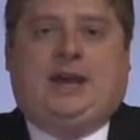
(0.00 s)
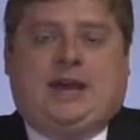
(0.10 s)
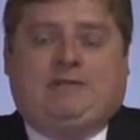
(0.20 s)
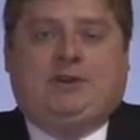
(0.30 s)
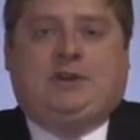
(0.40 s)

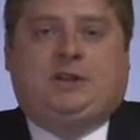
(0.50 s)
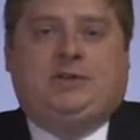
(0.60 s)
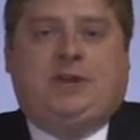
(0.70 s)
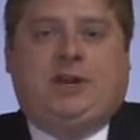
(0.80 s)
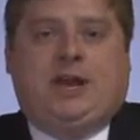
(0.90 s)
And I've
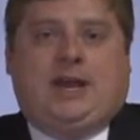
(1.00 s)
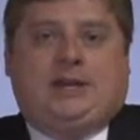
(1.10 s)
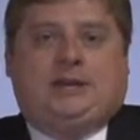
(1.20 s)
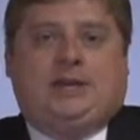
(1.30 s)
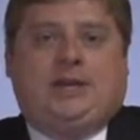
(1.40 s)
included
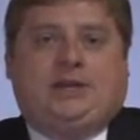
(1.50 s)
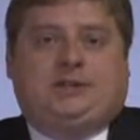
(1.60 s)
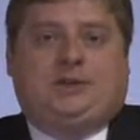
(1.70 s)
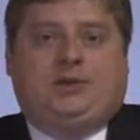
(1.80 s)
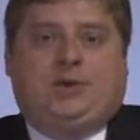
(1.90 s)
a
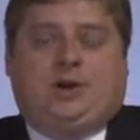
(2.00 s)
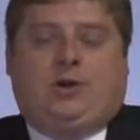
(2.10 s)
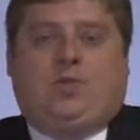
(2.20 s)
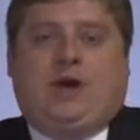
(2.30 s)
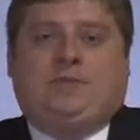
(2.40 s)
link to
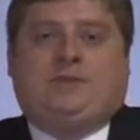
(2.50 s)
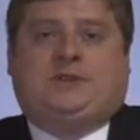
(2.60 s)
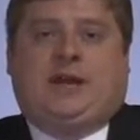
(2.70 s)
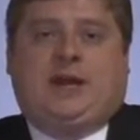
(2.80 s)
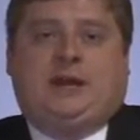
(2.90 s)
her
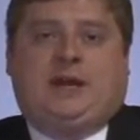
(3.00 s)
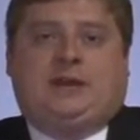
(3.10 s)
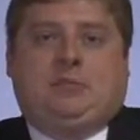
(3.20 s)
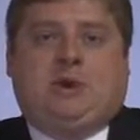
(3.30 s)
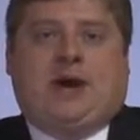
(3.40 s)
website
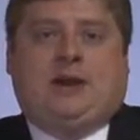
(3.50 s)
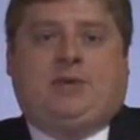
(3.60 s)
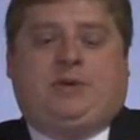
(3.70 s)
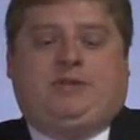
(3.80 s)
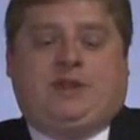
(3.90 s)
at the
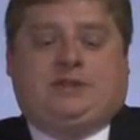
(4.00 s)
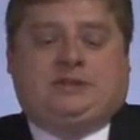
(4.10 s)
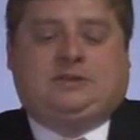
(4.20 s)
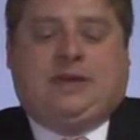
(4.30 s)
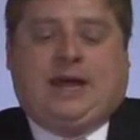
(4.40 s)
bottom of
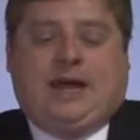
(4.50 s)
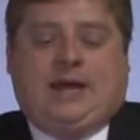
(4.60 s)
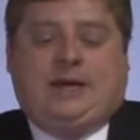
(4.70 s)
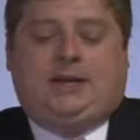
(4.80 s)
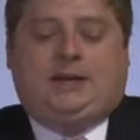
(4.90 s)
this
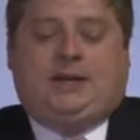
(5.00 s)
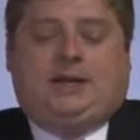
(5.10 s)
slide.